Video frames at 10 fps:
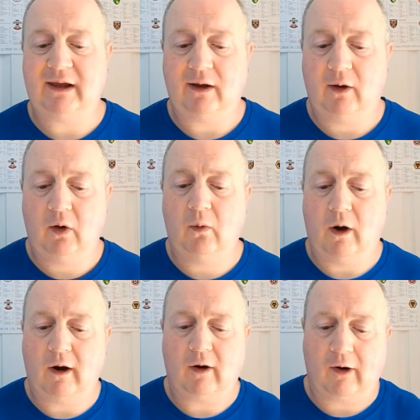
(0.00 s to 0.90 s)

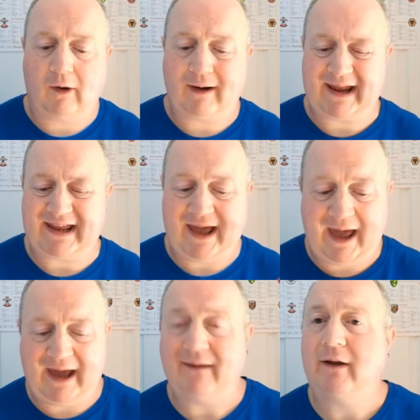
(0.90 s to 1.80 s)

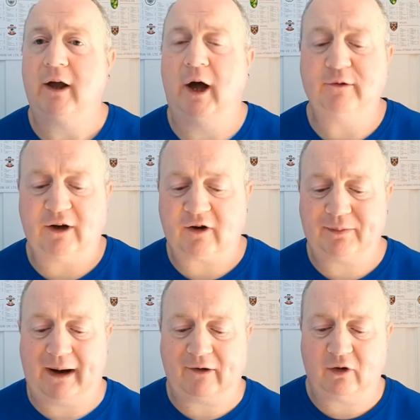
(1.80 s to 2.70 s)
Correa. Contract
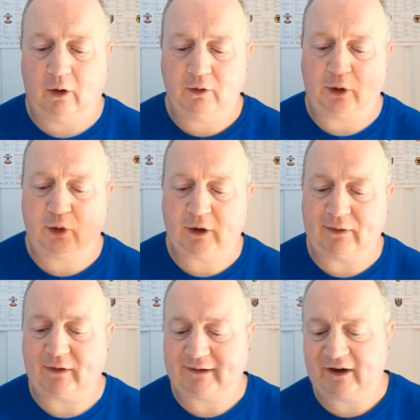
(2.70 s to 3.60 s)
expires on the 30th of
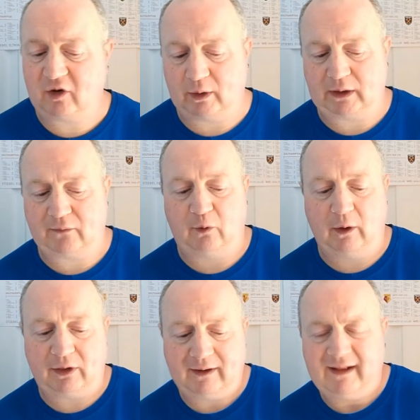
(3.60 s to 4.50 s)
6th,
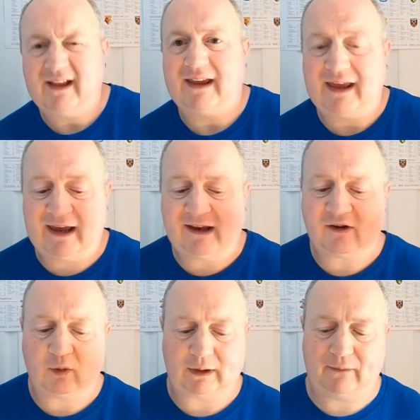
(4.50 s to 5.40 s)
24th. Age
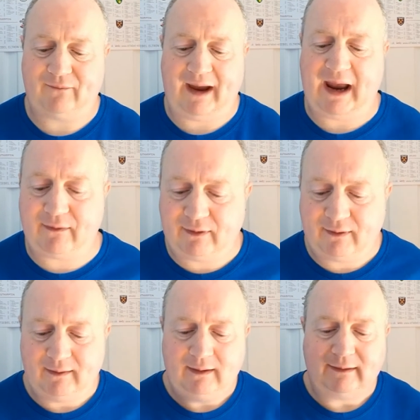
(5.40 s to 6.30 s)
25.
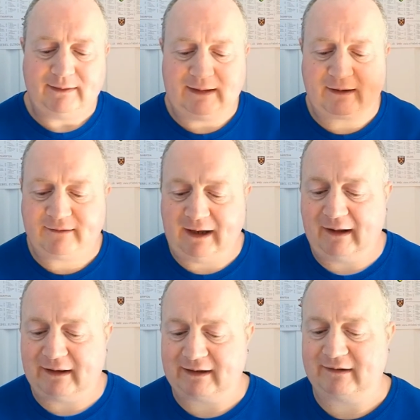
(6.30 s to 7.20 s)

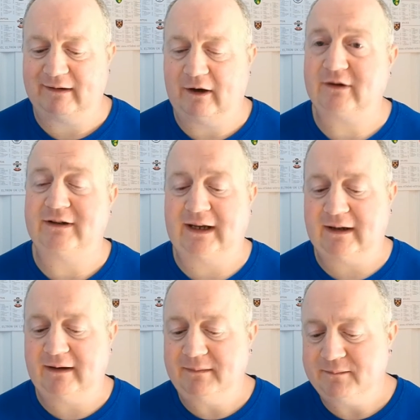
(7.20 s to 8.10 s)
Nationality is
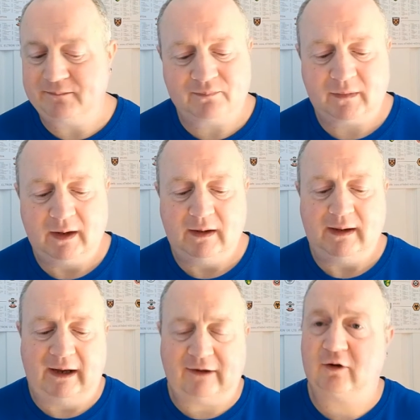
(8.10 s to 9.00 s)
Argentina.
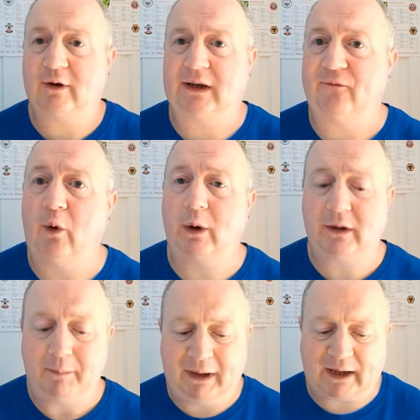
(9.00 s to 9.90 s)
He's currently
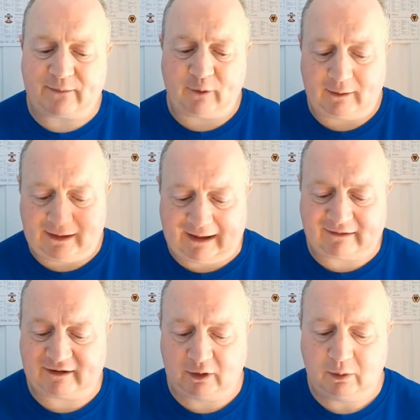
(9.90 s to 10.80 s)
forward. Plays for
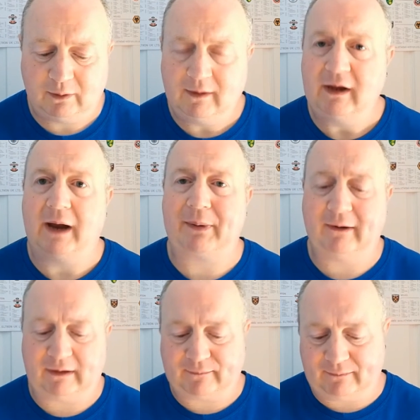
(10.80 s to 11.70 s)
Lazio.
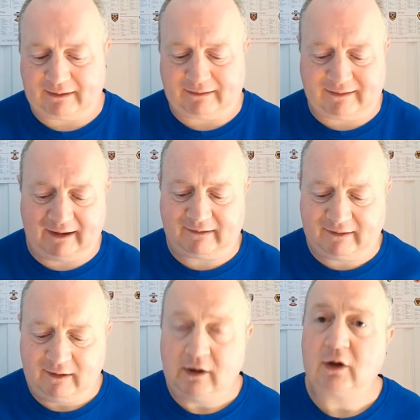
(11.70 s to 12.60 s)
Appearance is 56.
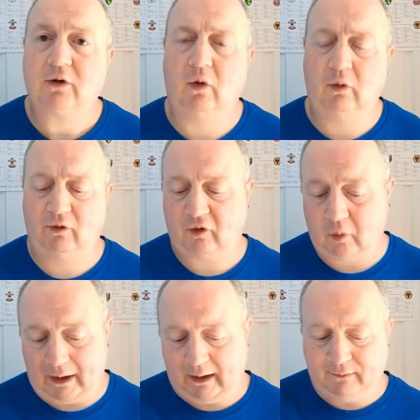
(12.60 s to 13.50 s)
Goals is
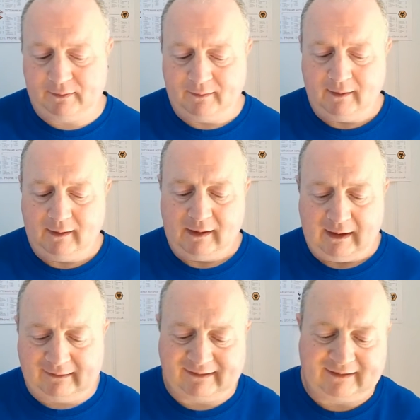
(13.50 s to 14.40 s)
12.
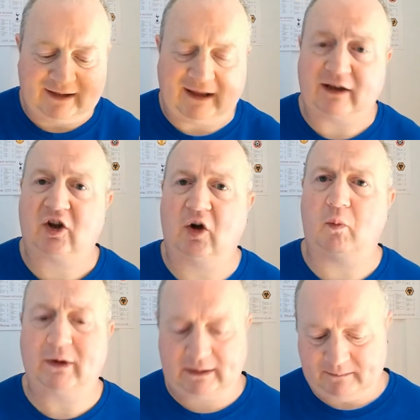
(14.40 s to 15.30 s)
He's an Italian Cup
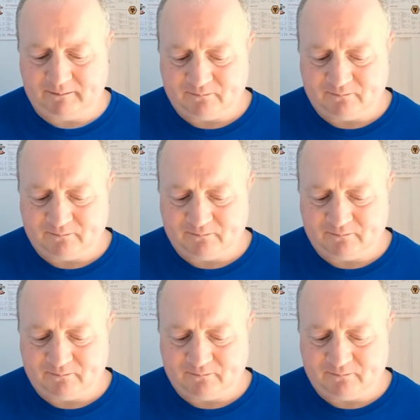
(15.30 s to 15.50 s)
winner.